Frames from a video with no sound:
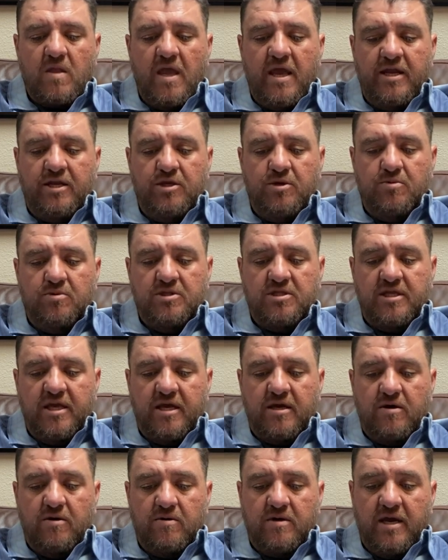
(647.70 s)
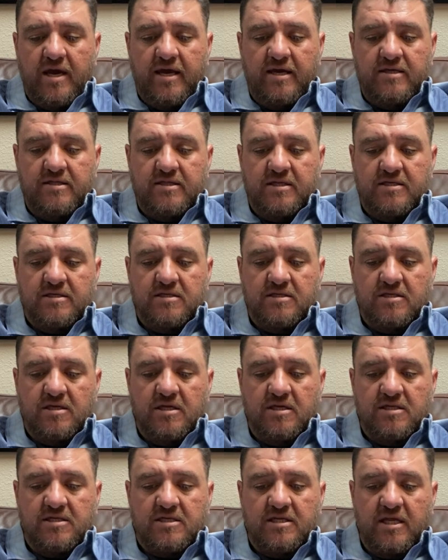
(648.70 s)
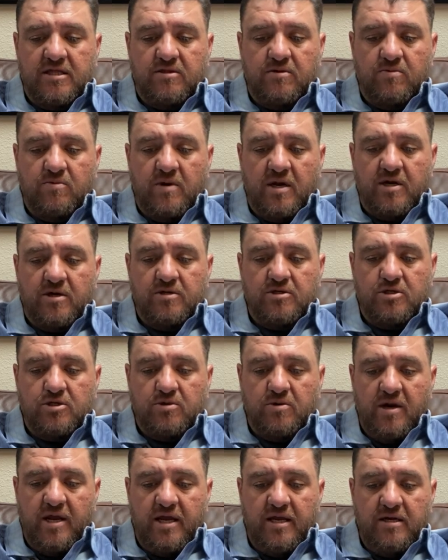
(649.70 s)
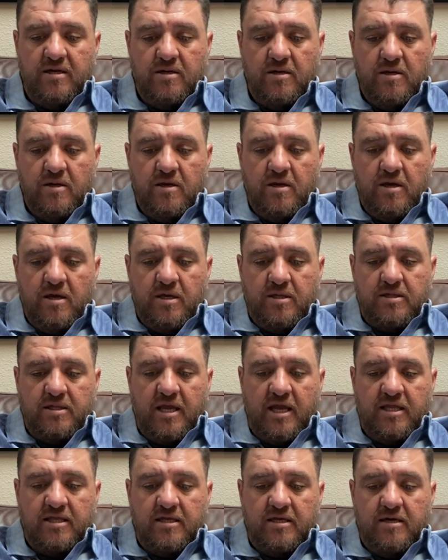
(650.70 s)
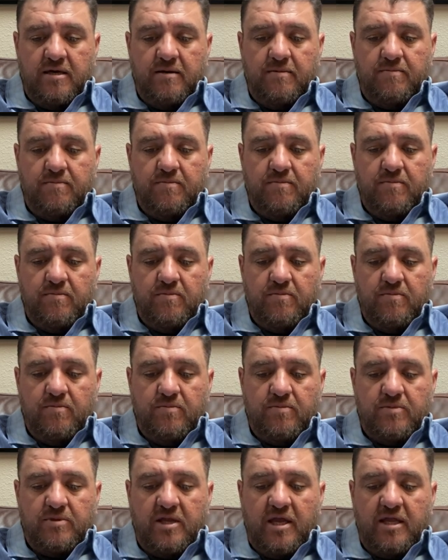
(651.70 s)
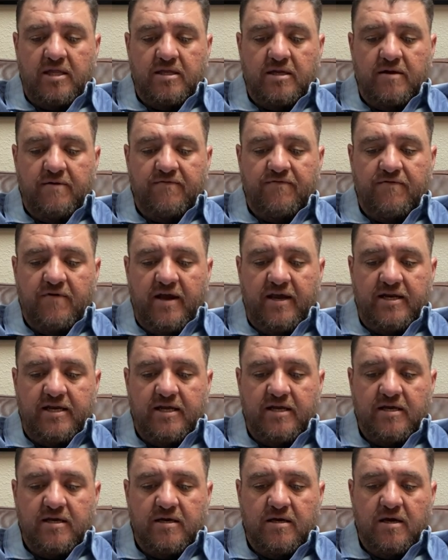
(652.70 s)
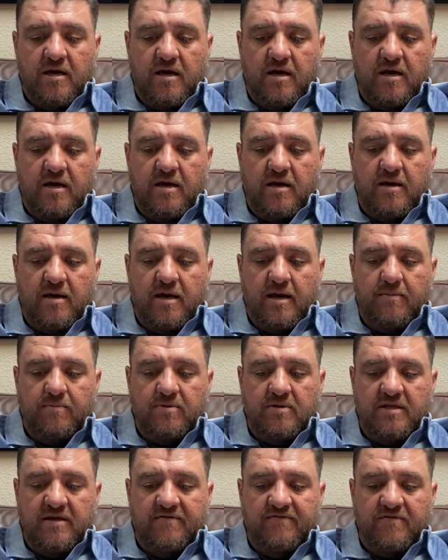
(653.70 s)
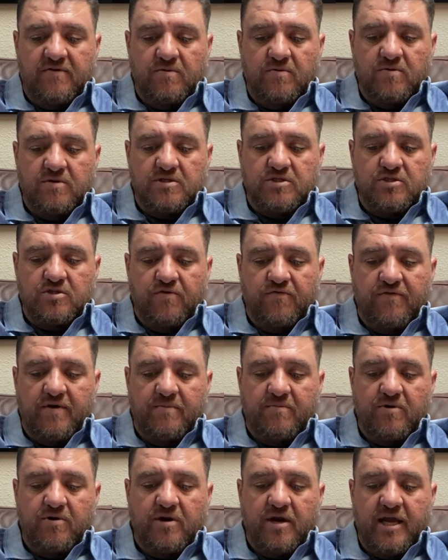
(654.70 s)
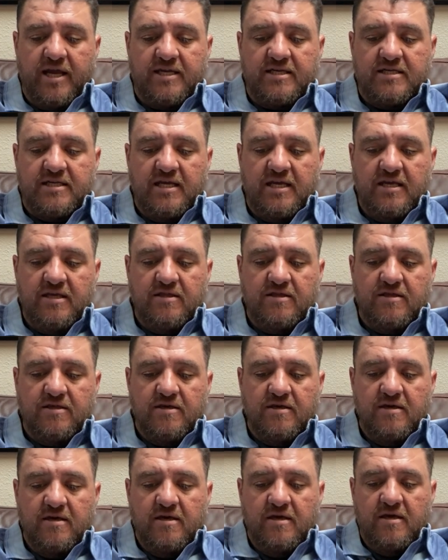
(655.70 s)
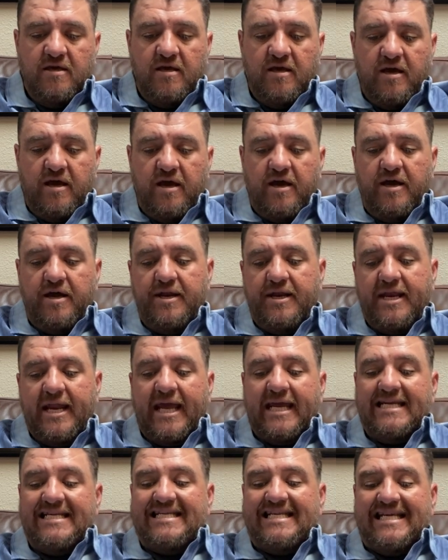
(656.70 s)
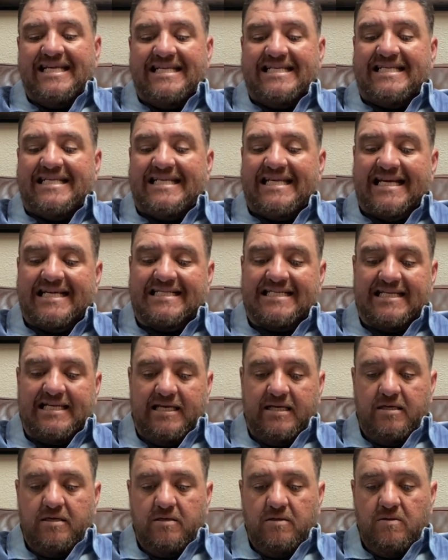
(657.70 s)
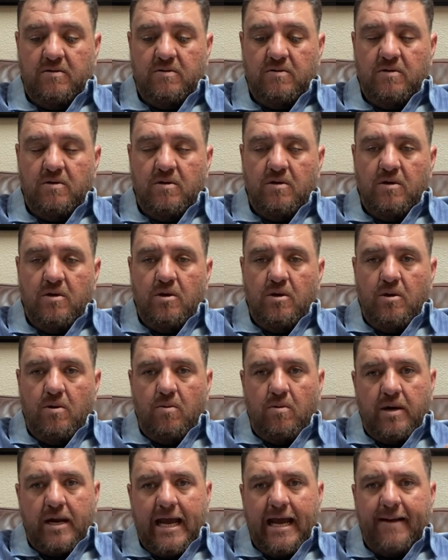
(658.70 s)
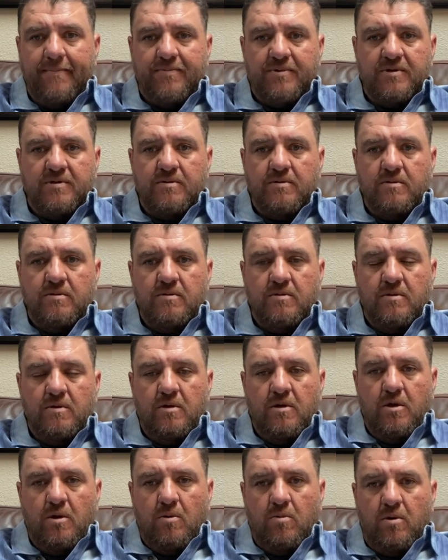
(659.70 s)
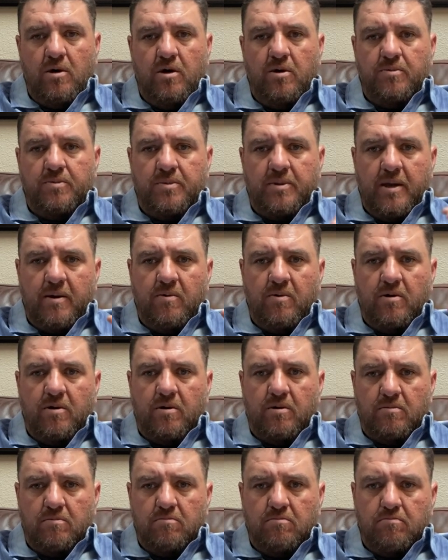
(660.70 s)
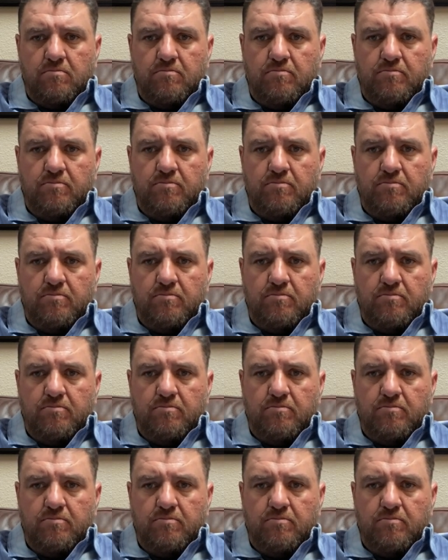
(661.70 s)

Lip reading: and you would think, okay, this is going to set the record straight. They ended up fighting, I believe it was November 19th, 1960. What happened? Well, they both